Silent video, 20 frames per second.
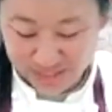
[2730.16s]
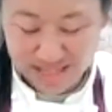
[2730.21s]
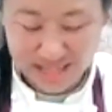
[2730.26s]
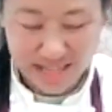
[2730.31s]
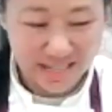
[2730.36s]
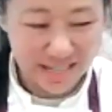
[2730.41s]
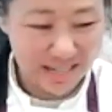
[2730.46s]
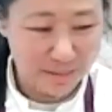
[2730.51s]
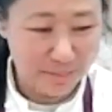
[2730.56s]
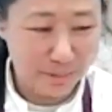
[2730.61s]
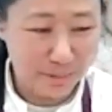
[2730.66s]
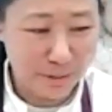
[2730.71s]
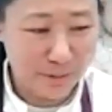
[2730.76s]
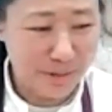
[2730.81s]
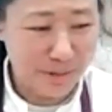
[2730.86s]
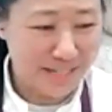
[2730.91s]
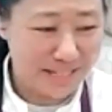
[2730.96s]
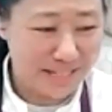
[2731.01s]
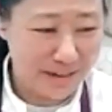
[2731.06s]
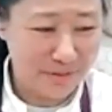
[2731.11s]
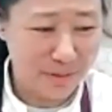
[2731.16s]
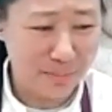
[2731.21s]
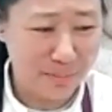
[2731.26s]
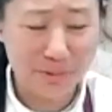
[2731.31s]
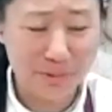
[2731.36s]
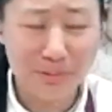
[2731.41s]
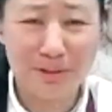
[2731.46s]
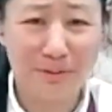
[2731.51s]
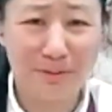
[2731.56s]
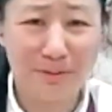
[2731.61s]
stick it in a balloon and see if the
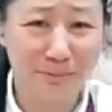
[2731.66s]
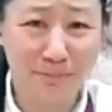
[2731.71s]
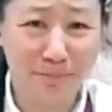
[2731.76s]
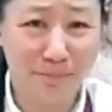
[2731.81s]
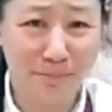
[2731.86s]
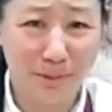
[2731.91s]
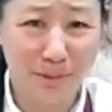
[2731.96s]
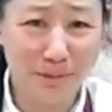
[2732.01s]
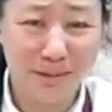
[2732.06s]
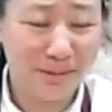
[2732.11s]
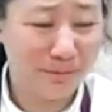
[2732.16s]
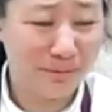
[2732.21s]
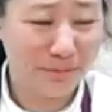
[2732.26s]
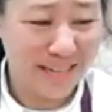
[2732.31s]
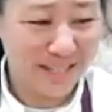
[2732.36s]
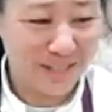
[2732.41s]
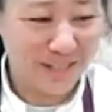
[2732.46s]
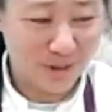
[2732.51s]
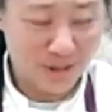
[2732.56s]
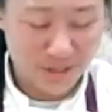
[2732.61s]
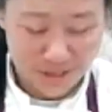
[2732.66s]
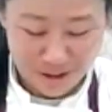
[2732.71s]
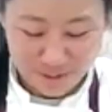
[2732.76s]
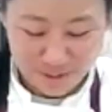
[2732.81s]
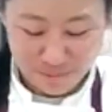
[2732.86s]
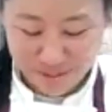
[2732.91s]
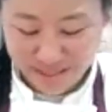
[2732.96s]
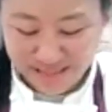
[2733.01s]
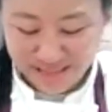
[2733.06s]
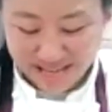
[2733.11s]
balloon inflates or
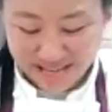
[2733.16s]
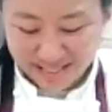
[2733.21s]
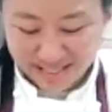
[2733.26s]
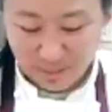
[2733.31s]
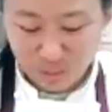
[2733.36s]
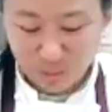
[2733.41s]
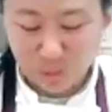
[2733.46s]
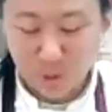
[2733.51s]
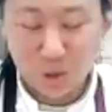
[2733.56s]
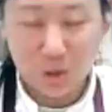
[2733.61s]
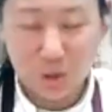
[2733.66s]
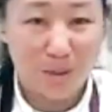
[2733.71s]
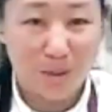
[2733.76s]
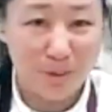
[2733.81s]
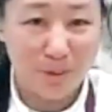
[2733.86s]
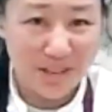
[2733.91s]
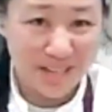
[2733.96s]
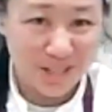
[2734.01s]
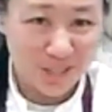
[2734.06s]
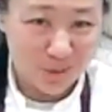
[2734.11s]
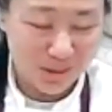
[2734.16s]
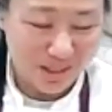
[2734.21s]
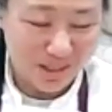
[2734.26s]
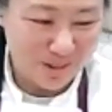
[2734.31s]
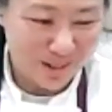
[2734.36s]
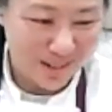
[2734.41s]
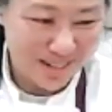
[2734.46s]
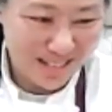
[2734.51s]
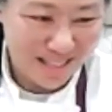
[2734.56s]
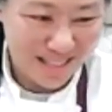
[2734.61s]
so, but that seems more trouble than it's
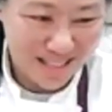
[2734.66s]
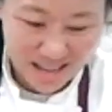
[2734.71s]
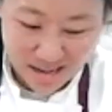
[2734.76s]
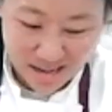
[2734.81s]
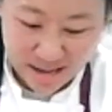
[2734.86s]
really worth.